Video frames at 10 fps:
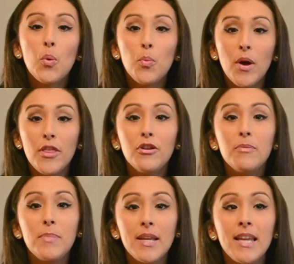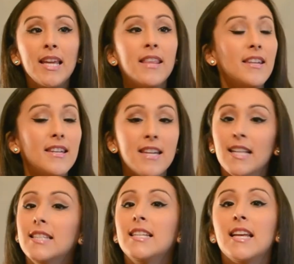Whether it be the
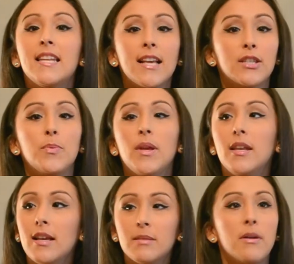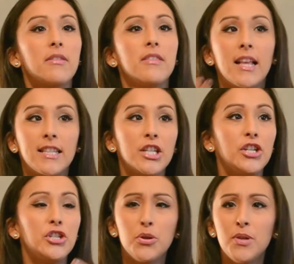next day, next week, next month, next
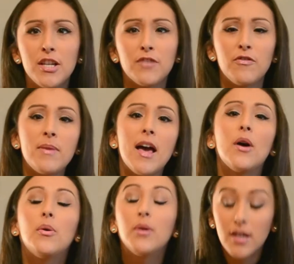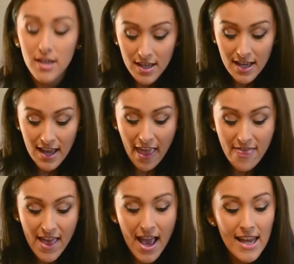year, 2 years from now.
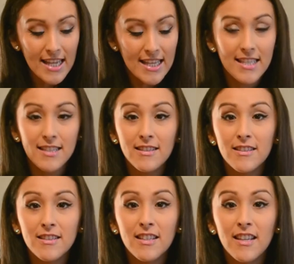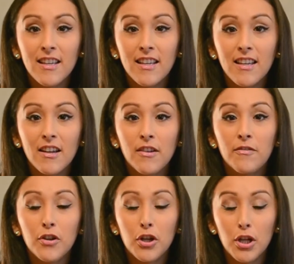And that is
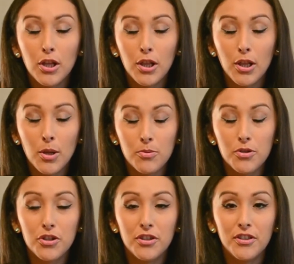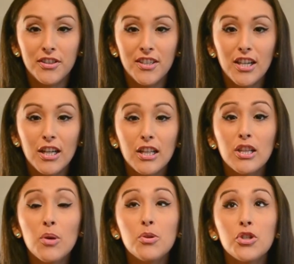for closure.
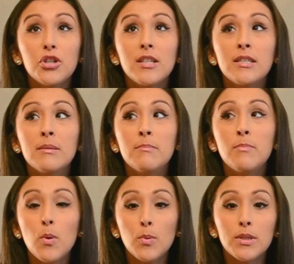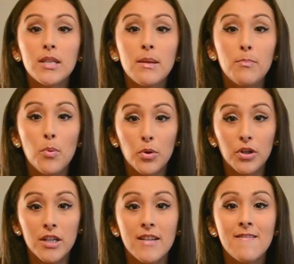Closure is the most
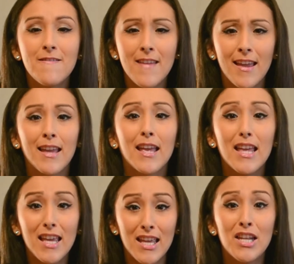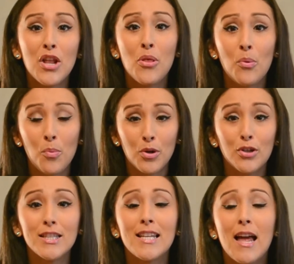important thing in the world.
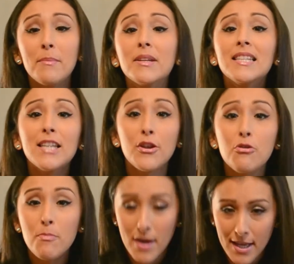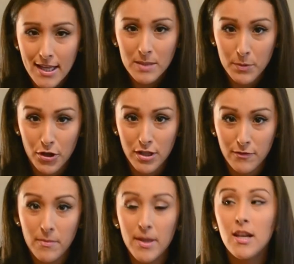And I'm going to tell you my experience
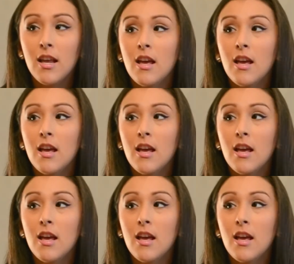from it.